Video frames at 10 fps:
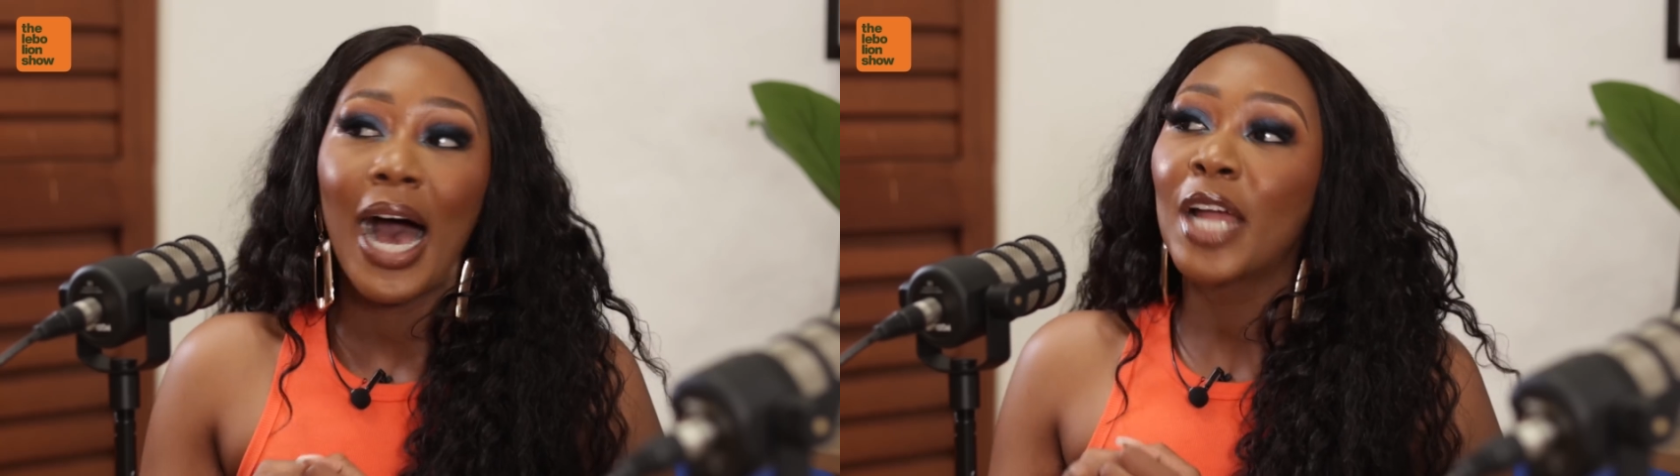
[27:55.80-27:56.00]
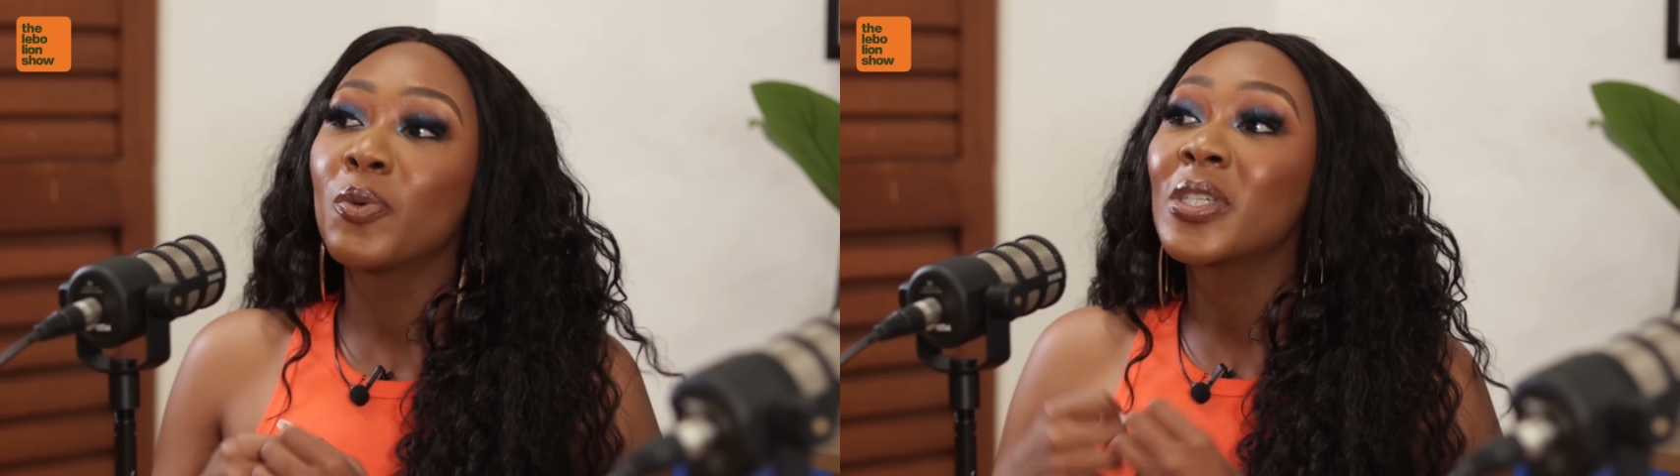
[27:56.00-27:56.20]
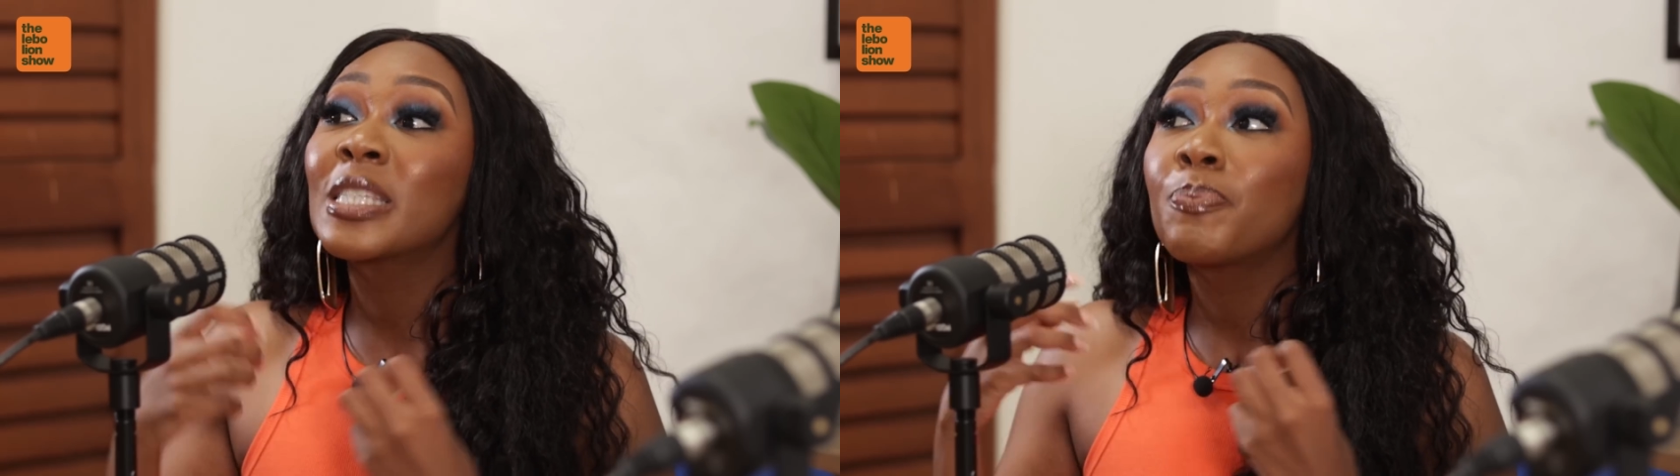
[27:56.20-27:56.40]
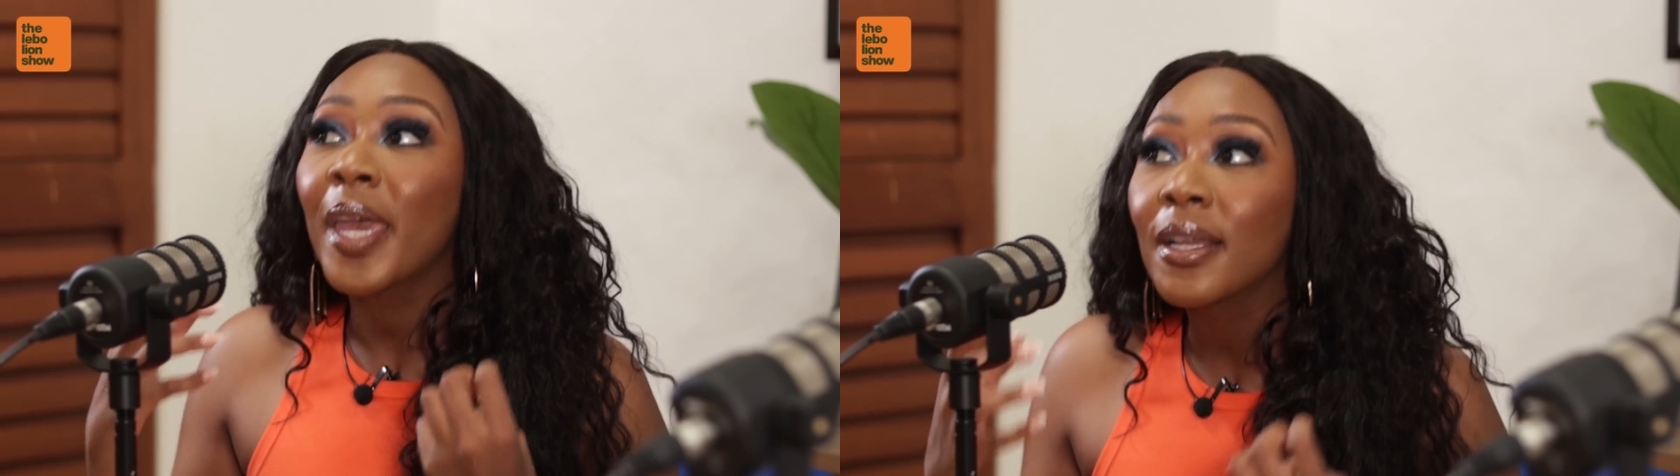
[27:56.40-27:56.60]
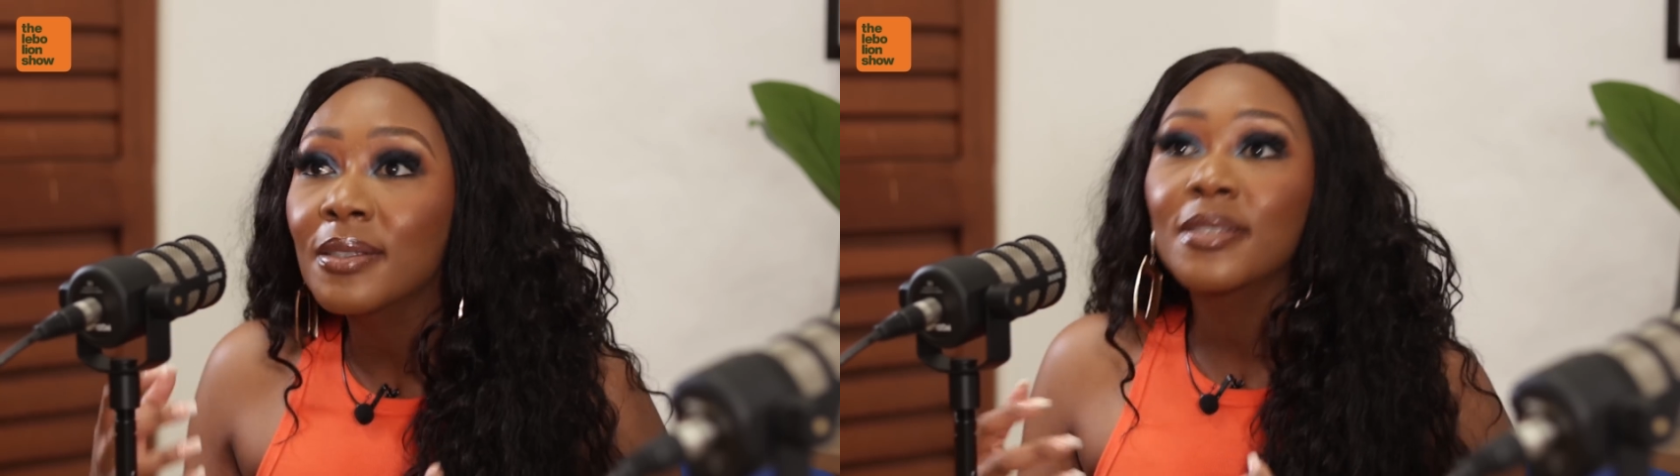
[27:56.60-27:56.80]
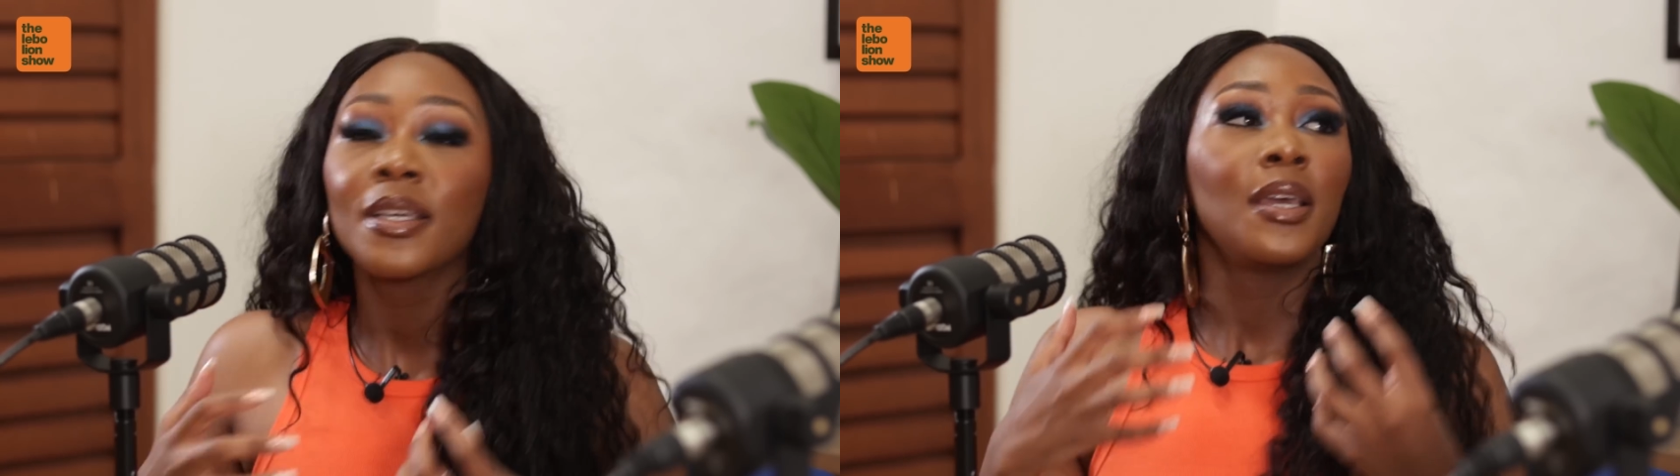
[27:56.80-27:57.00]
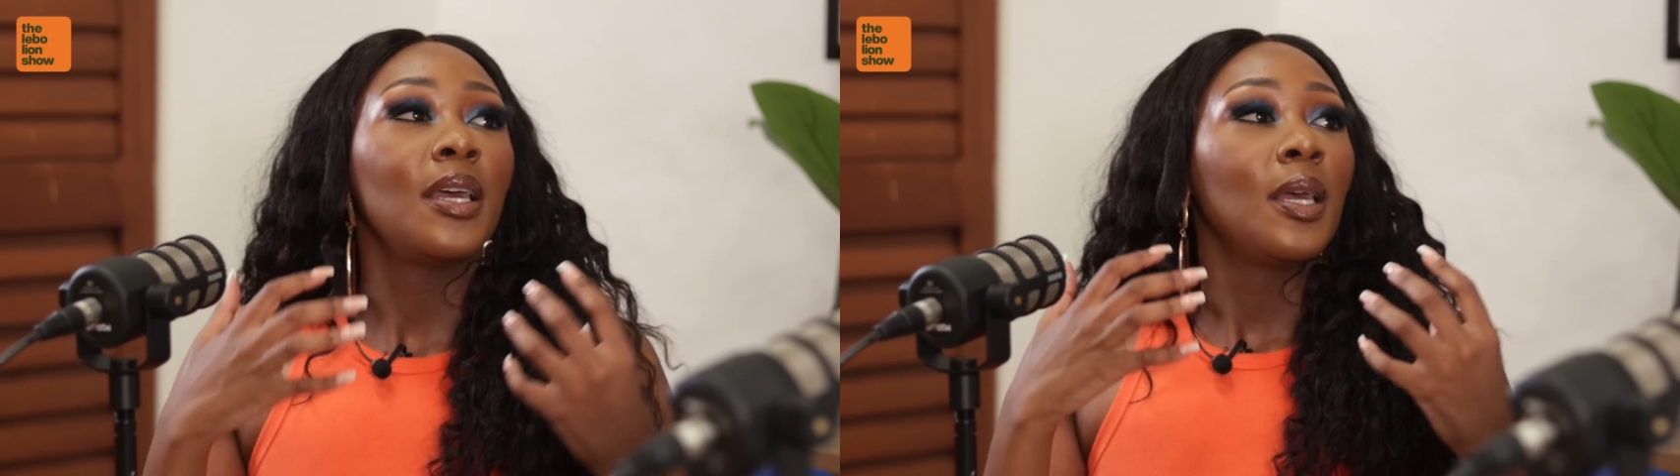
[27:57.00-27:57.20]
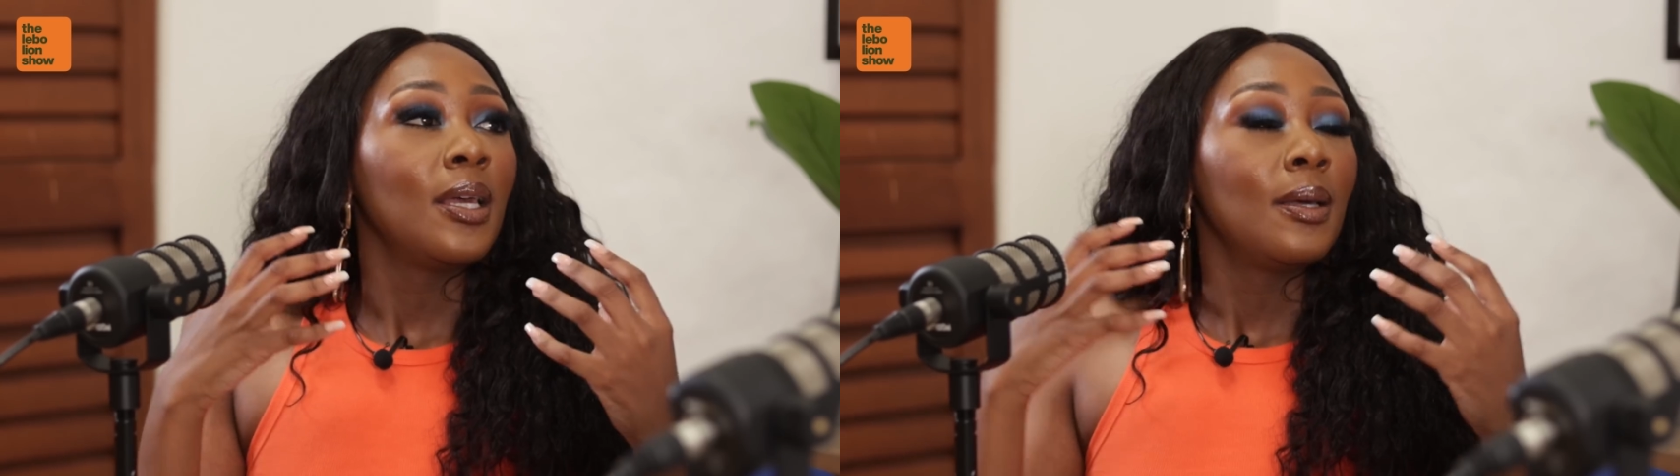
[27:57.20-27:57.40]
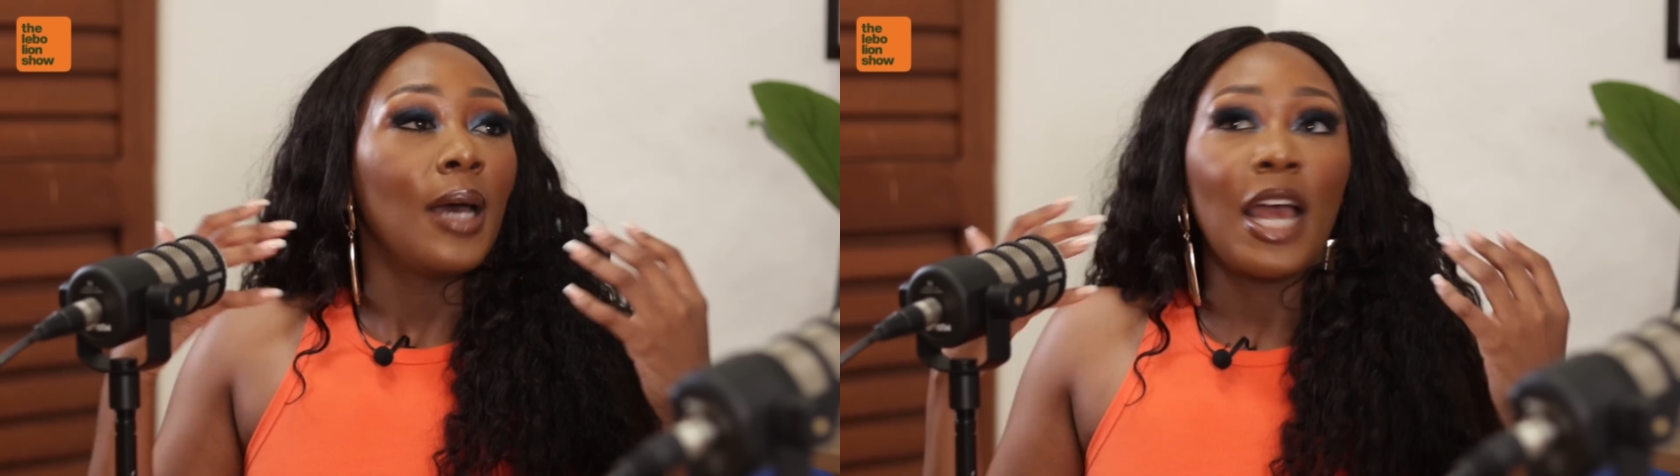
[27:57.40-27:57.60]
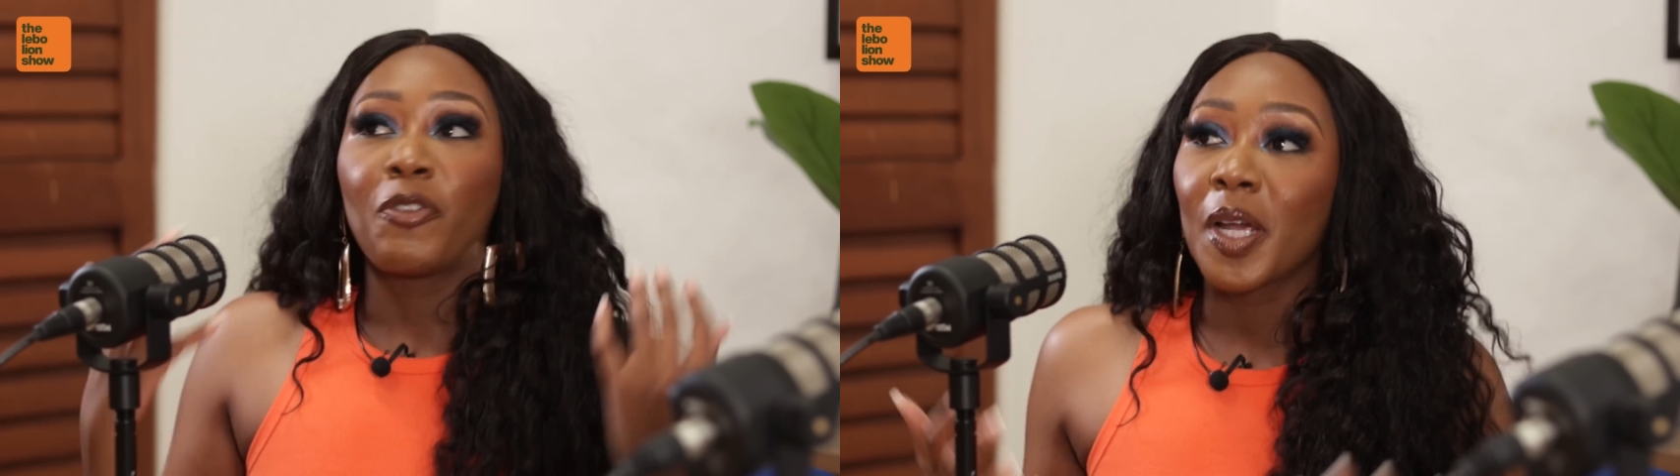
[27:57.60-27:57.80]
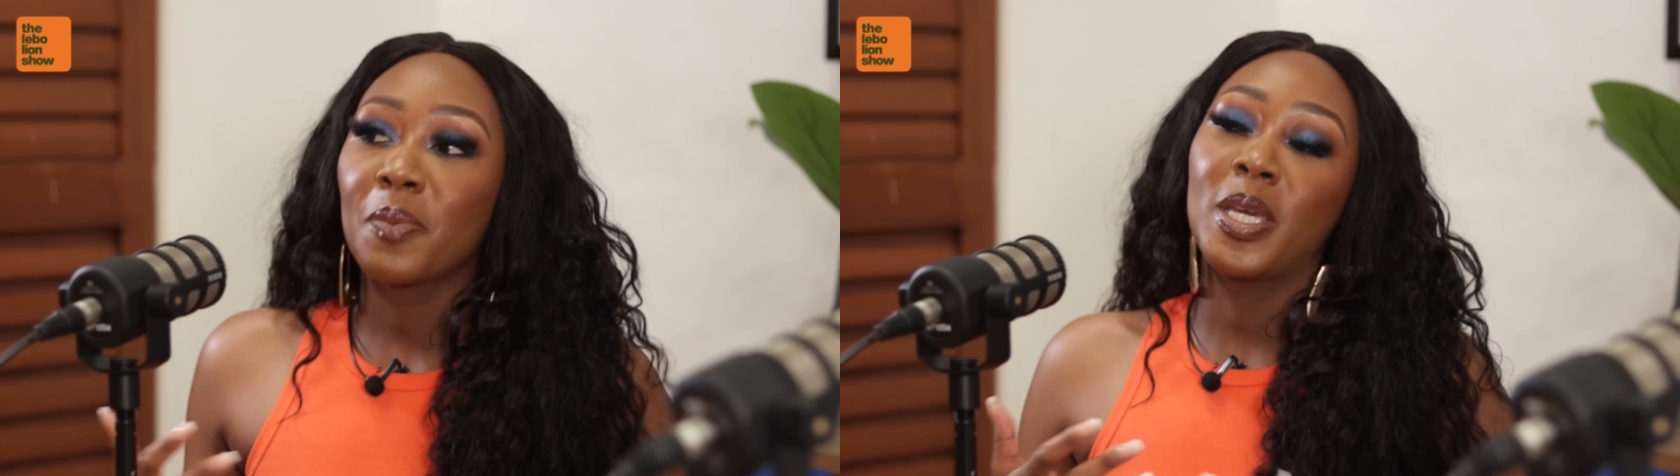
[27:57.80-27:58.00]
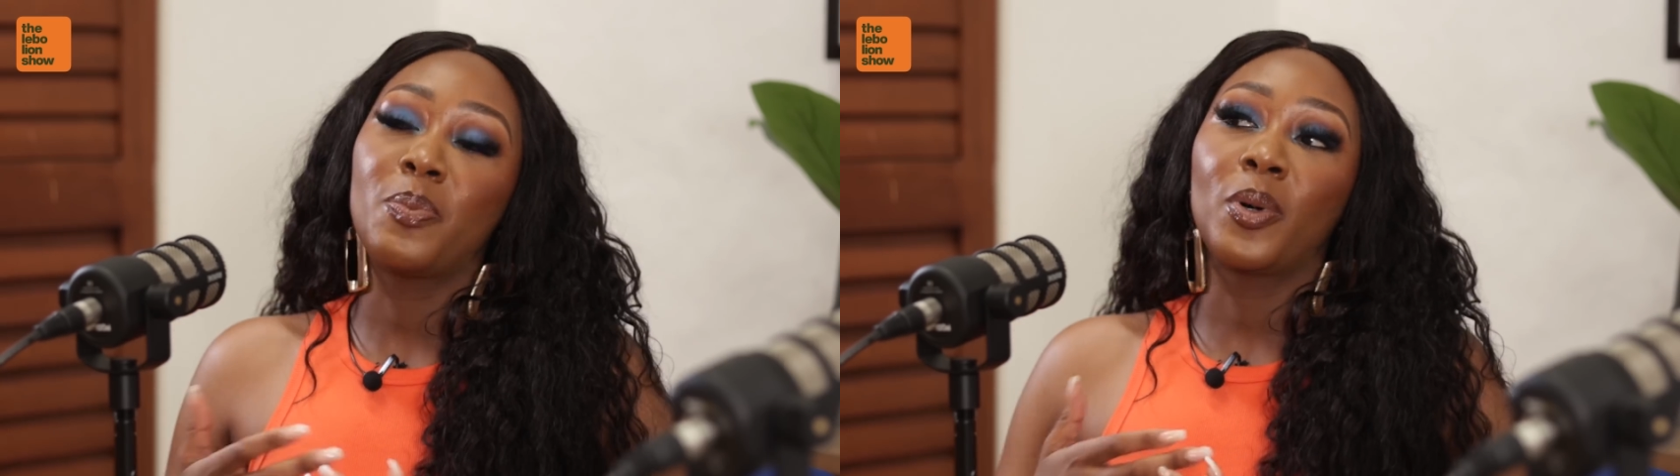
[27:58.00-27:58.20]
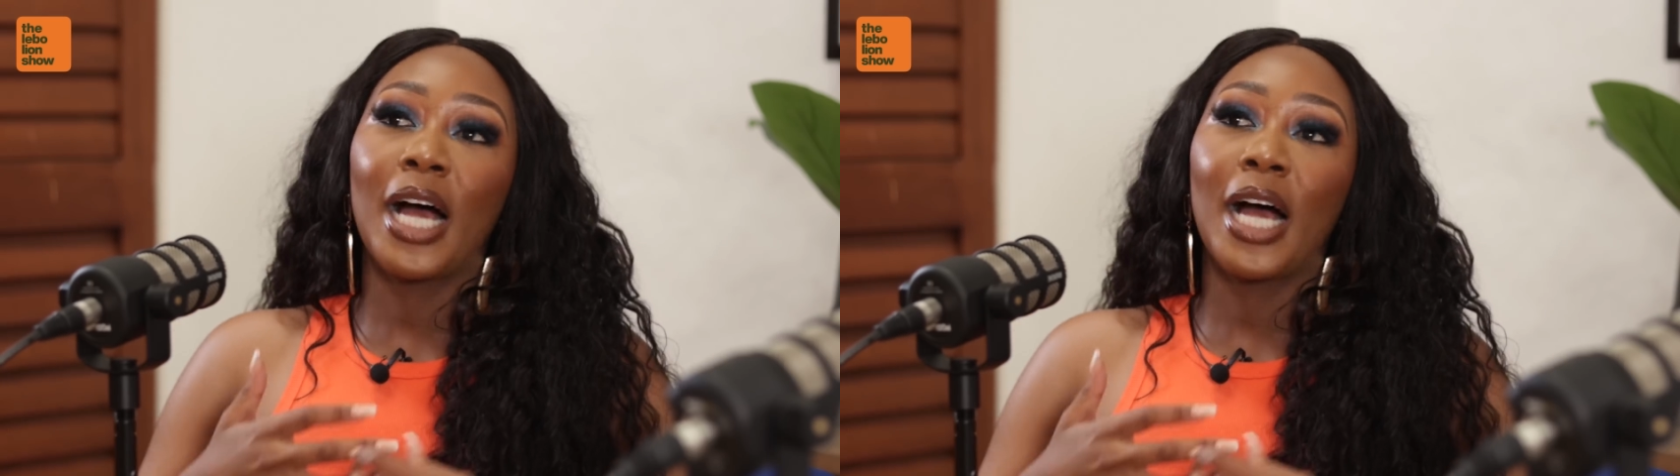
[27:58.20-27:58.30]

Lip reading: I respect African people,